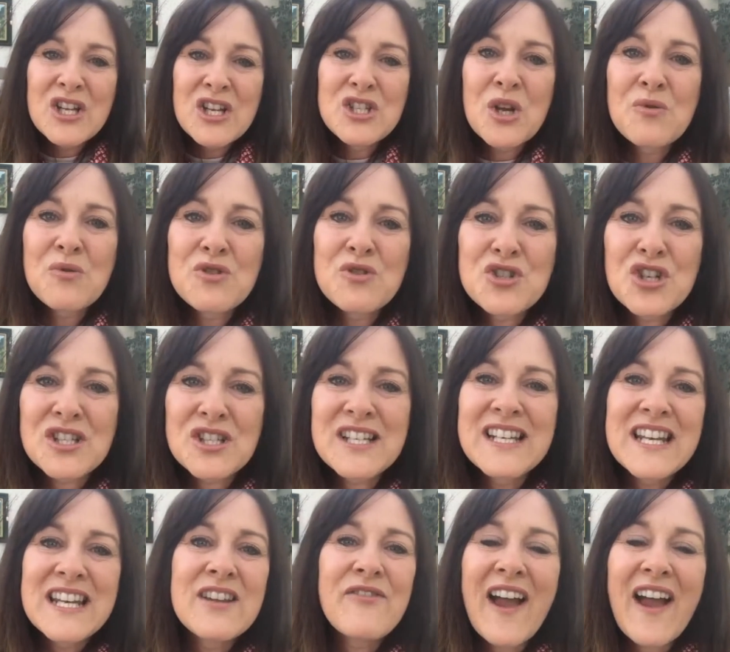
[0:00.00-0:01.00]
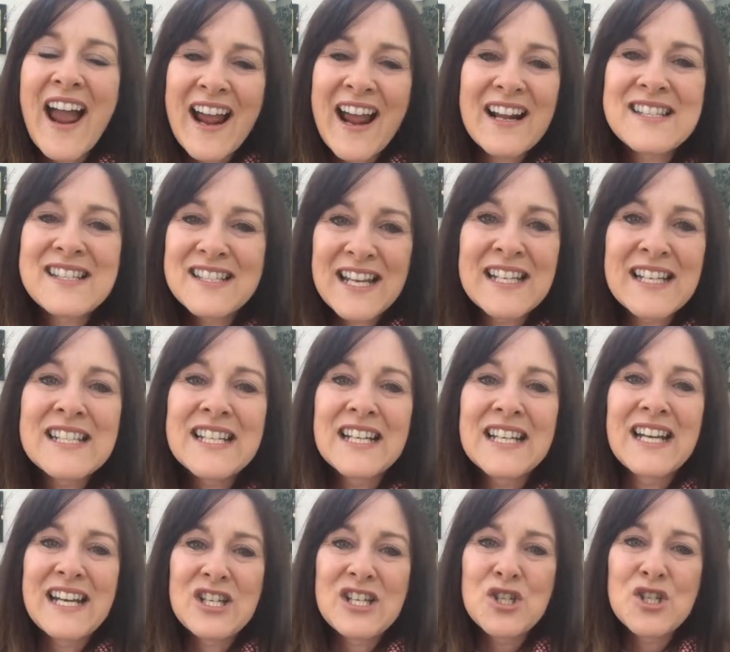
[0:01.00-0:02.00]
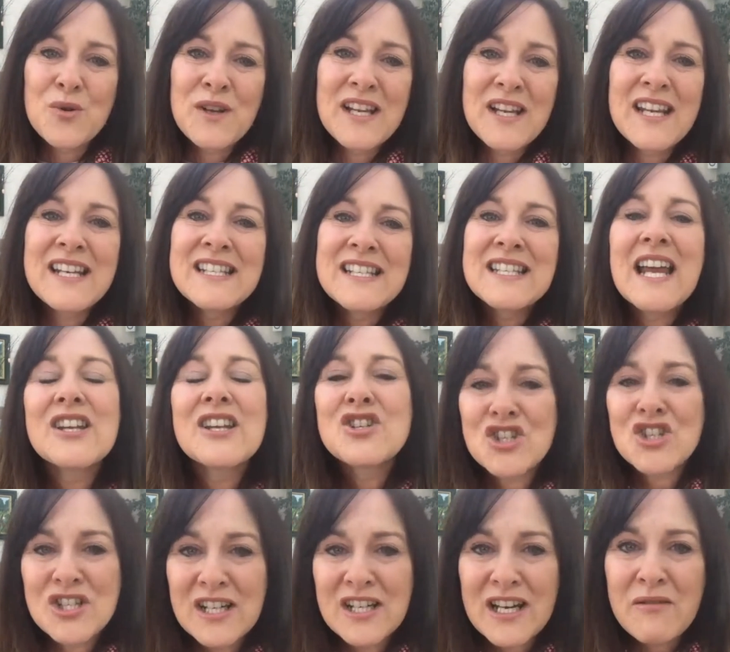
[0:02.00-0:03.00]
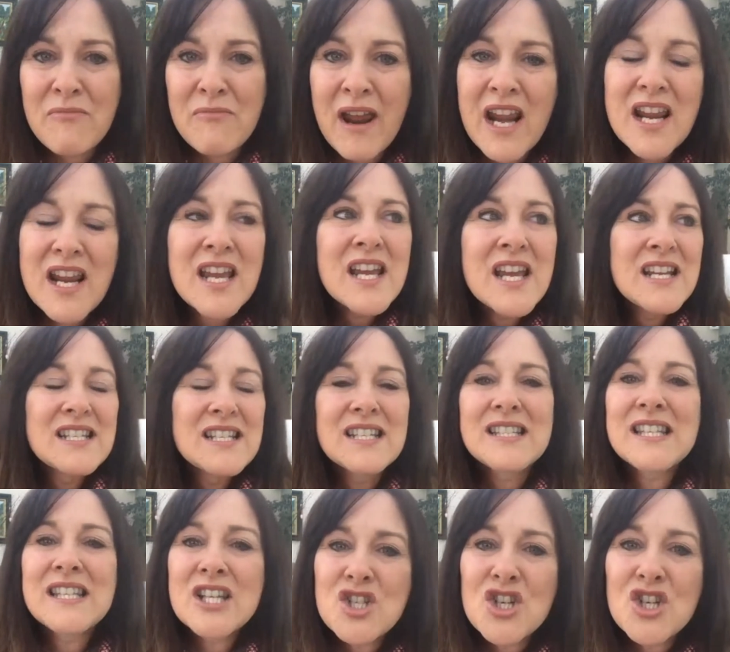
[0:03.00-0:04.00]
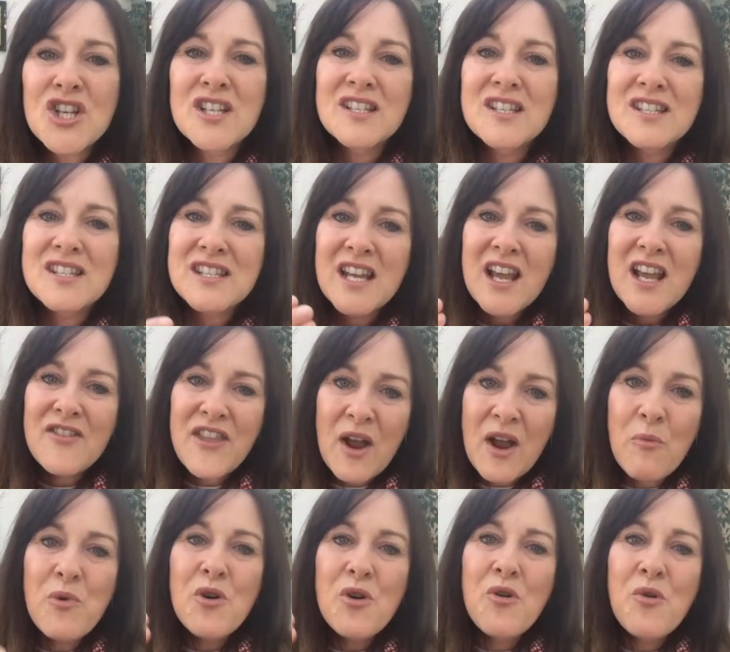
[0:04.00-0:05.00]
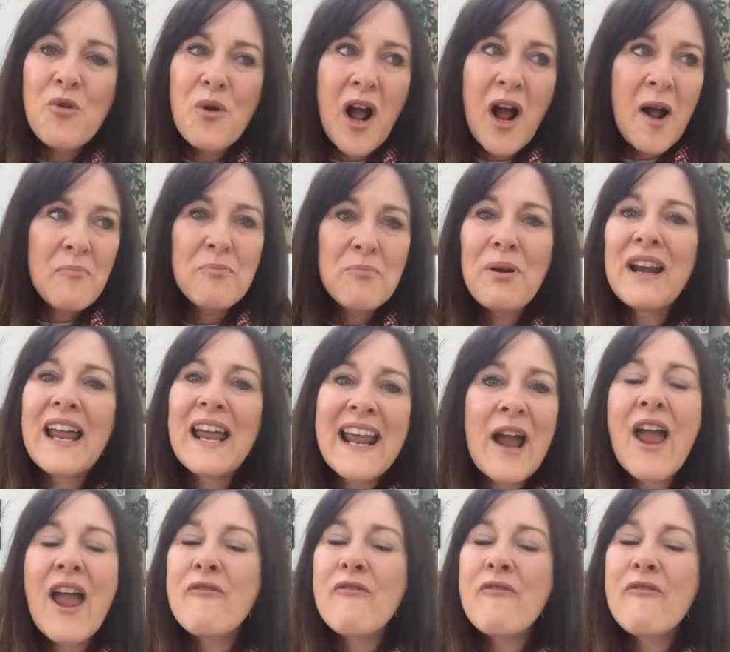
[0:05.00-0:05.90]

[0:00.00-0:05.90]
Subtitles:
Don't just live accidentally, do it intentionally, make decisions that will play out.